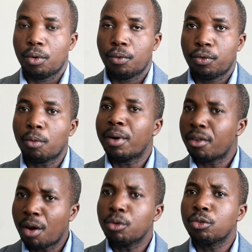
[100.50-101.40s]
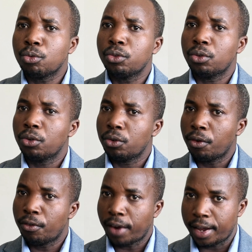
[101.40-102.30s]
From around
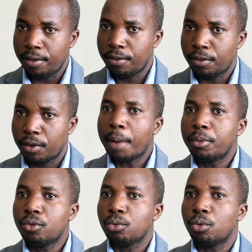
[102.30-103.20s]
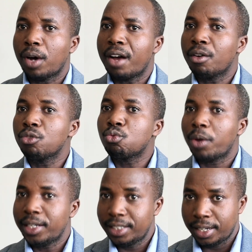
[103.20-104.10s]
2005 up to around
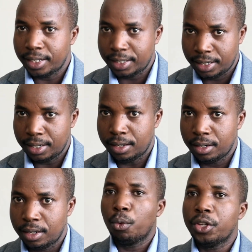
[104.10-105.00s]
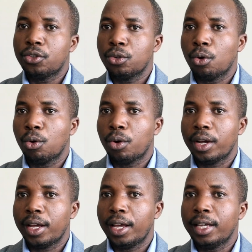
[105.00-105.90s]
2018, we
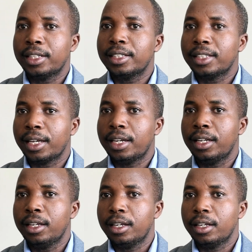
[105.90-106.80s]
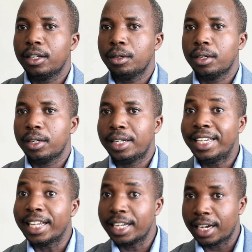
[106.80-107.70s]
saw a steady
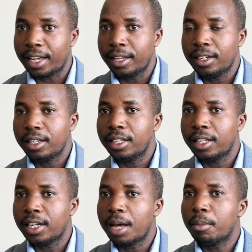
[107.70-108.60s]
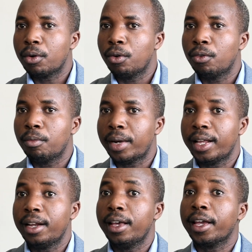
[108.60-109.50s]
decline in the number of
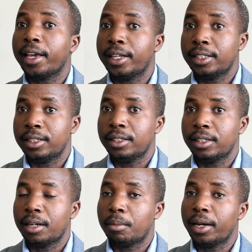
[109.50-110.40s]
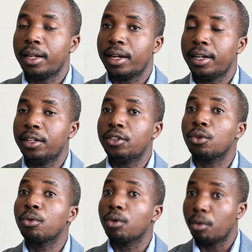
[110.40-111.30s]
malaria cases and malaria deaths
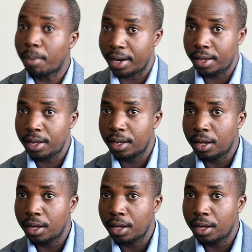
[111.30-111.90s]
globally